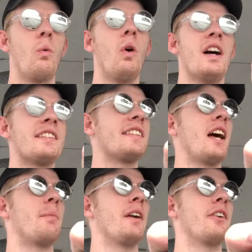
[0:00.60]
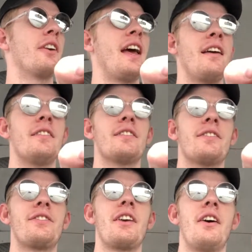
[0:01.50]
What's up, internet?
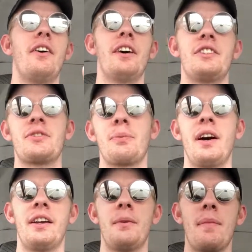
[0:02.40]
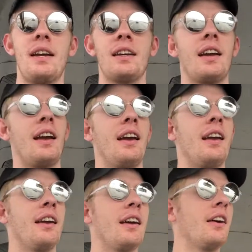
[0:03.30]
So I just wanted to make
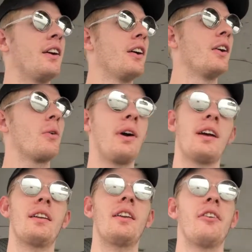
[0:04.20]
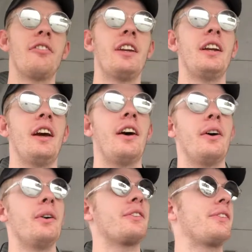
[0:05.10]
a quick little
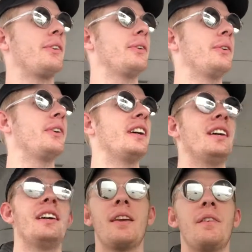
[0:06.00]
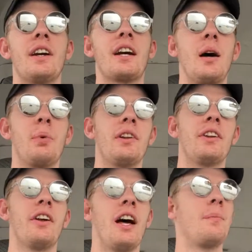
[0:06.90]
video to give you a couple
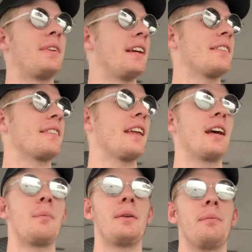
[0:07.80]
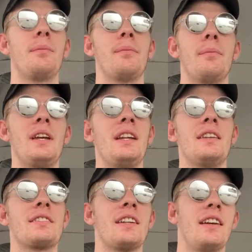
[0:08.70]
little updates that I've been
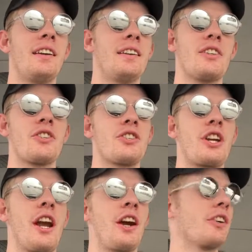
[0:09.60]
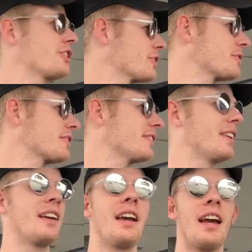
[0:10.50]
meaning to share, just
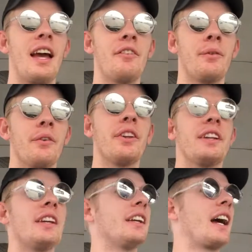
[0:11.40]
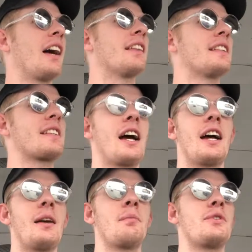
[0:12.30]
haven't really gotten the
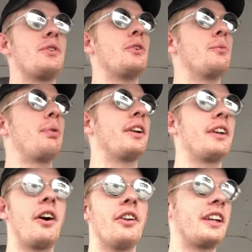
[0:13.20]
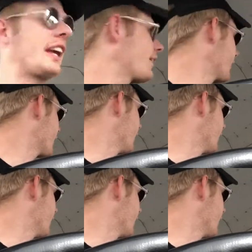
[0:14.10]
time to put it all together.